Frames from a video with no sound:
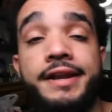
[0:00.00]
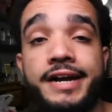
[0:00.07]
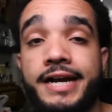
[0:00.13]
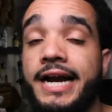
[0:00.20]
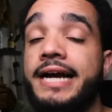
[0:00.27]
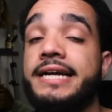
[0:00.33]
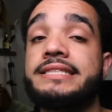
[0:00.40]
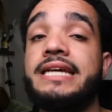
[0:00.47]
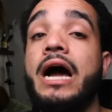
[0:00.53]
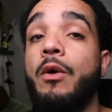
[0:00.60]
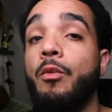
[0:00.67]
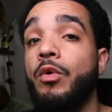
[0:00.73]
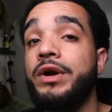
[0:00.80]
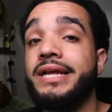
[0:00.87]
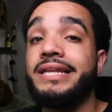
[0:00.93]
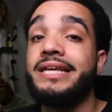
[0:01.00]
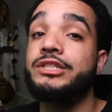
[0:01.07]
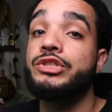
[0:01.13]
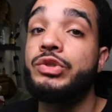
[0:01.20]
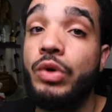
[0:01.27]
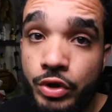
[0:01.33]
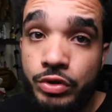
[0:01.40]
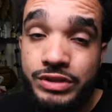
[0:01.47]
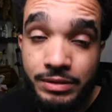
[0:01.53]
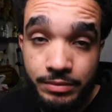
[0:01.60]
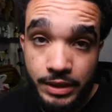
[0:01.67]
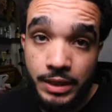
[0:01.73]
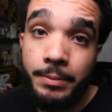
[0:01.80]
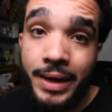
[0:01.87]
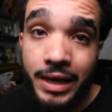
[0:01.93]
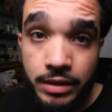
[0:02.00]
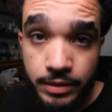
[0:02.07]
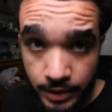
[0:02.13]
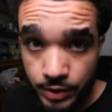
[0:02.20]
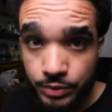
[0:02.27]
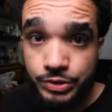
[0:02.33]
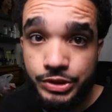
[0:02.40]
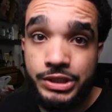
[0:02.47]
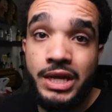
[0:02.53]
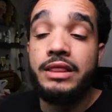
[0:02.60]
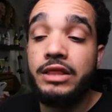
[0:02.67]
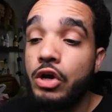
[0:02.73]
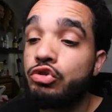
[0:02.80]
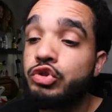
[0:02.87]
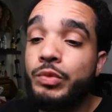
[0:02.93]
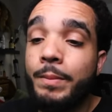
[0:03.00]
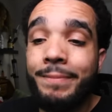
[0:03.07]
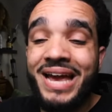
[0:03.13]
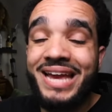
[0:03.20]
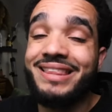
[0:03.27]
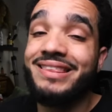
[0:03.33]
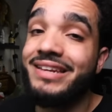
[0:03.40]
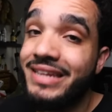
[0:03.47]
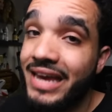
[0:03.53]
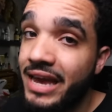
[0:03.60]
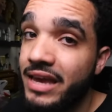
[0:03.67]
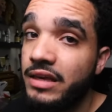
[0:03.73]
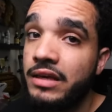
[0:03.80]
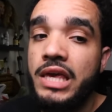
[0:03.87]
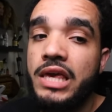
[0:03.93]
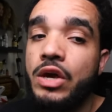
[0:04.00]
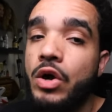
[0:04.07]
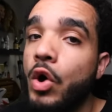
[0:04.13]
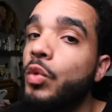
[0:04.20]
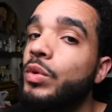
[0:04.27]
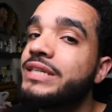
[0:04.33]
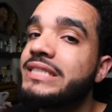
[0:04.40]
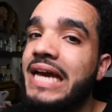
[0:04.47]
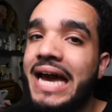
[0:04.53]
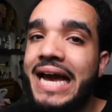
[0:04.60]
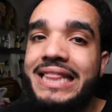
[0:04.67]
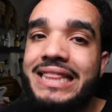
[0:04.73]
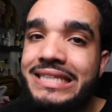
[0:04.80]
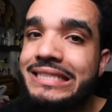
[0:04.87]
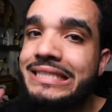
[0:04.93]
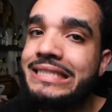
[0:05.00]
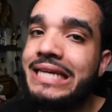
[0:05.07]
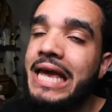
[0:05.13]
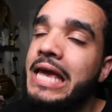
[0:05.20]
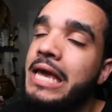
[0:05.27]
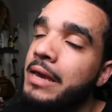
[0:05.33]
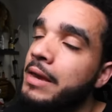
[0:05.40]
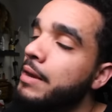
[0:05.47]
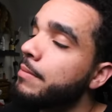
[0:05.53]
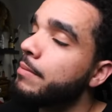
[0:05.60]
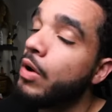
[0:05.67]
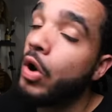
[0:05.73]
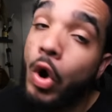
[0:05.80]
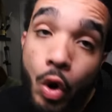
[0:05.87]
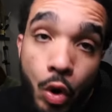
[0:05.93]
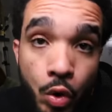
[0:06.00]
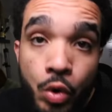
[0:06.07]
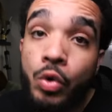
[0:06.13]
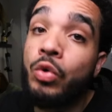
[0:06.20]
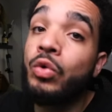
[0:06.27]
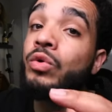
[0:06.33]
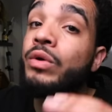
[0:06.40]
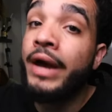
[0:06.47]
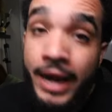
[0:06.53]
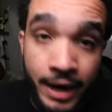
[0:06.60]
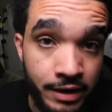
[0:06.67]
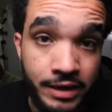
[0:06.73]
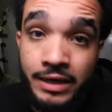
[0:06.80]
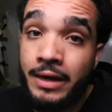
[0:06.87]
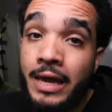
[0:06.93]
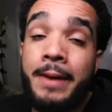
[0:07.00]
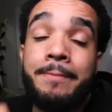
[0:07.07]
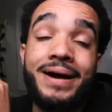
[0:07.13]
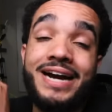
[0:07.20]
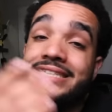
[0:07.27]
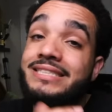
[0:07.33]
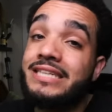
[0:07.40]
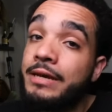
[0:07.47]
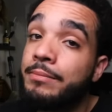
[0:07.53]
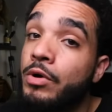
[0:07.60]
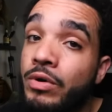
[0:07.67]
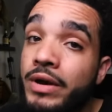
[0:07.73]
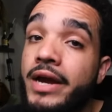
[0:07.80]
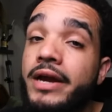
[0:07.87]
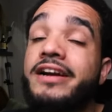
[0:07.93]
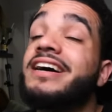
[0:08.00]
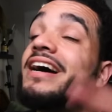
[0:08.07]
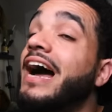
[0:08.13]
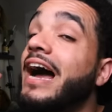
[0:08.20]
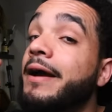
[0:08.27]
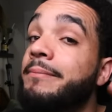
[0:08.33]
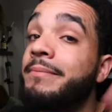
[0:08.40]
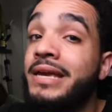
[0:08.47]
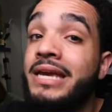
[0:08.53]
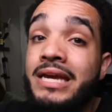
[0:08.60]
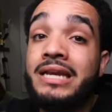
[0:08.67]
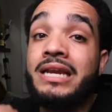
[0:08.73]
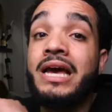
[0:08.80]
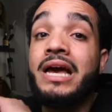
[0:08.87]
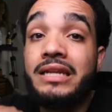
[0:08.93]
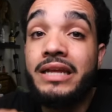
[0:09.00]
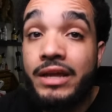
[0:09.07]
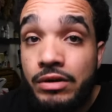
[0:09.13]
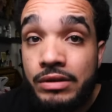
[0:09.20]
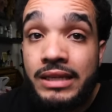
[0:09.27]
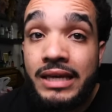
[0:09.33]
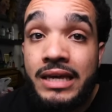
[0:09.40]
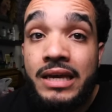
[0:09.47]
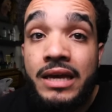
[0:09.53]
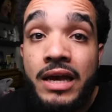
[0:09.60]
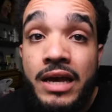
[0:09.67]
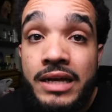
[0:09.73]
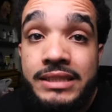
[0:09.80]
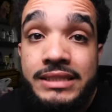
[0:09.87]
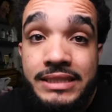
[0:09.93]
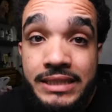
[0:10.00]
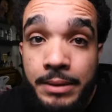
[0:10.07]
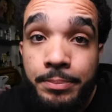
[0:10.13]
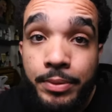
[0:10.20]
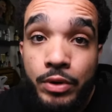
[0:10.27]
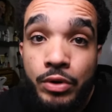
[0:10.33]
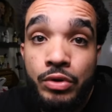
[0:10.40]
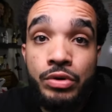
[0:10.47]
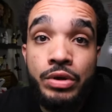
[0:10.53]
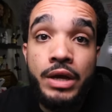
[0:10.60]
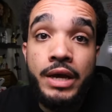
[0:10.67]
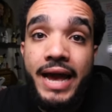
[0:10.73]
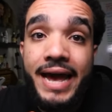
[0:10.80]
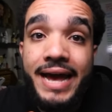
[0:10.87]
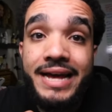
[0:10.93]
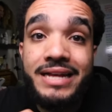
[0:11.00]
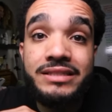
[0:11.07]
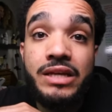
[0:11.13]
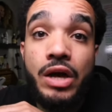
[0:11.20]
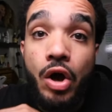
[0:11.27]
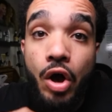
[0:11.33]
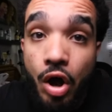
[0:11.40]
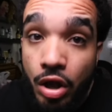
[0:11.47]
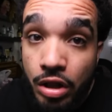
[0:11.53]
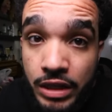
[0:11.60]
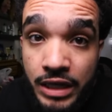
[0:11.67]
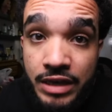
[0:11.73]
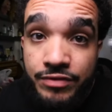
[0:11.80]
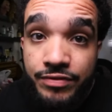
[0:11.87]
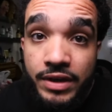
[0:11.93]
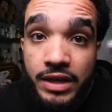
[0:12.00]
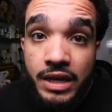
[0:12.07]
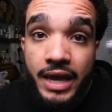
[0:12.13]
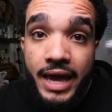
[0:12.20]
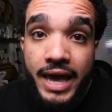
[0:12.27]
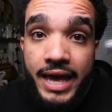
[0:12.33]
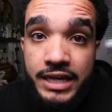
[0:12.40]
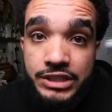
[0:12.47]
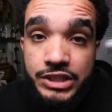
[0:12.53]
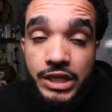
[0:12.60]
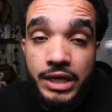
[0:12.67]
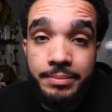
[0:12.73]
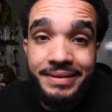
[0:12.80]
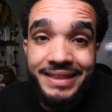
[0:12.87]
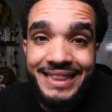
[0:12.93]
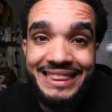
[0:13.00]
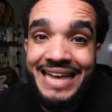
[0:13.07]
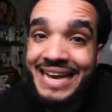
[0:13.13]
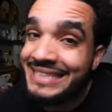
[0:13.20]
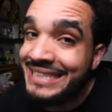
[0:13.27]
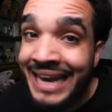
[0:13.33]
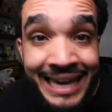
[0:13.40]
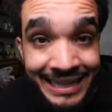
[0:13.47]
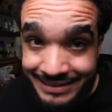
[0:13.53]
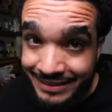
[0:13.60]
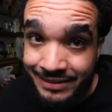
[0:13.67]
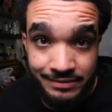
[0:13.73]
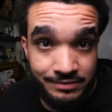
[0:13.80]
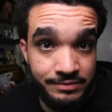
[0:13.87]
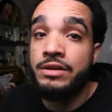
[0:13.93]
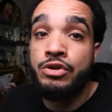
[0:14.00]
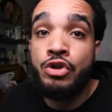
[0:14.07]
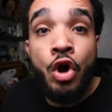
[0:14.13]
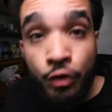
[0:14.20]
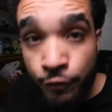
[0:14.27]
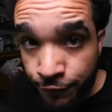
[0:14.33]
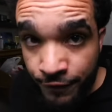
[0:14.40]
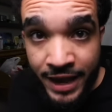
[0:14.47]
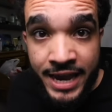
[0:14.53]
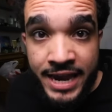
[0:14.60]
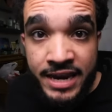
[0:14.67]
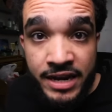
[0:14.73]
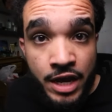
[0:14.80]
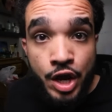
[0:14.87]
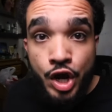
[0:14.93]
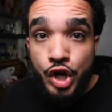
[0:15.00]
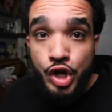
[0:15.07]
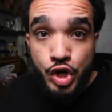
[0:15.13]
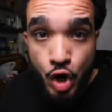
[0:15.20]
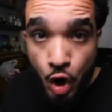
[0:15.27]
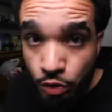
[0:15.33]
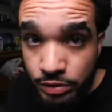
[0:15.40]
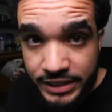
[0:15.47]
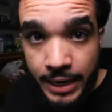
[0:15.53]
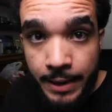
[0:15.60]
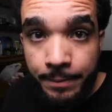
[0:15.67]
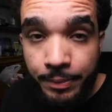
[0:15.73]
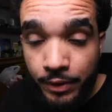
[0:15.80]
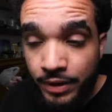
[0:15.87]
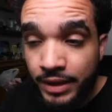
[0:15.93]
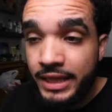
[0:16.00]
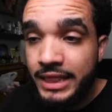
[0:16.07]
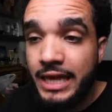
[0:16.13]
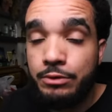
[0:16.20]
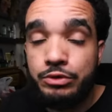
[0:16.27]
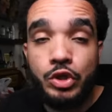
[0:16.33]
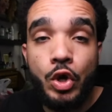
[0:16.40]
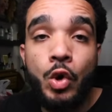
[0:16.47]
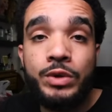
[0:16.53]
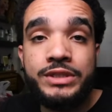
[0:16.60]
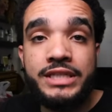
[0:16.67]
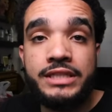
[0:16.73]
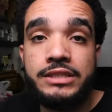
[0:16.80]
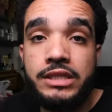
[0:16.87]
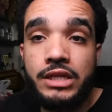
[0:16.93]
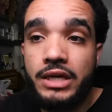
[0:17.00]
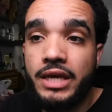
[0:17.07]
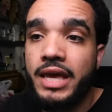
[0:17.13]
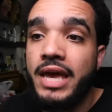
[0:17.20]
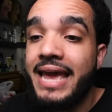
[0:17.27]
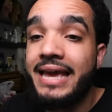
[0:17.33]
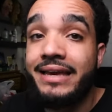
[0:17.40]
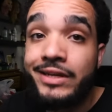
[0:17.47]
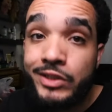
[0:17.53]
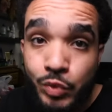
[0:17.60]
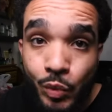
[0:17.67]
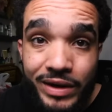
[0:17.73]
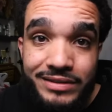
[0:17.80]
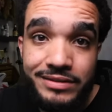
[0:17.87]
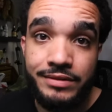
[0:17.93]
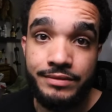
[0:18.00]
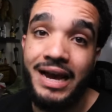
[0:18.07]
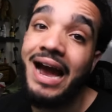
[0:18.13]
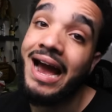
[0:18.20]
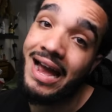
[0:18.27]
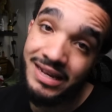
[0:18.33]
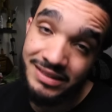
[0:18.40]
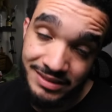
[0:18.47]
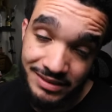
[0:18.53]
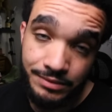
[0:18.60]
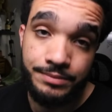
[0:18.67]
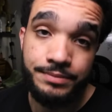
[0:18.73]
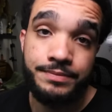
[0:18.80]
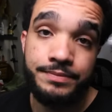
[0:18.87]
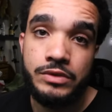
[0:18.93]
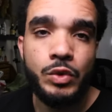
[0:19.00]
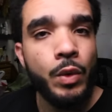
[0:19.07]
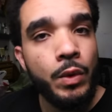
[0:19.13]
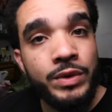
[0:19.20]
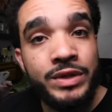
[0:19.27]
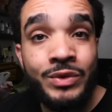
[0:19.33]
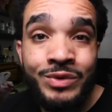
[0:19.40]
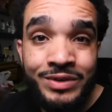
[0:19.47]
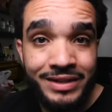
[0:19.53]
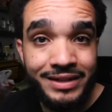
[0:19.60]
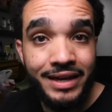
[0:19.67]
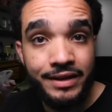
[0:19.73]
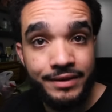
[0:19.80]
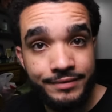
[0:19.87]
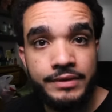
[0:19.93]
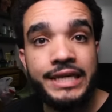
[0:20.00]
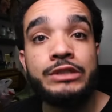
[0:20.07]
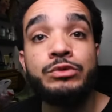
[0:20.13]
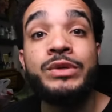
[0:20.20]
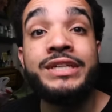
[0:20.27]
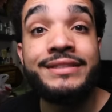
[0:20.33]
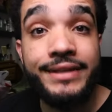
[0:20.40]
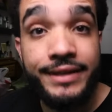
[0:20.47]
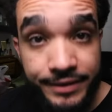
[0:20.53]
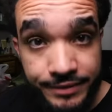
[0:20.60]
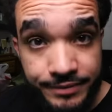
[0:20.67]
Now, guys, I want to let you know something about Los. Los, back in the day, he always had the same old haircut. And by same old haircut, I mean literally simple as all even, edge up, that's it. No fade, no taper. That was always his look. And guess what? I asked him, so what are we doing today? Guess what he said?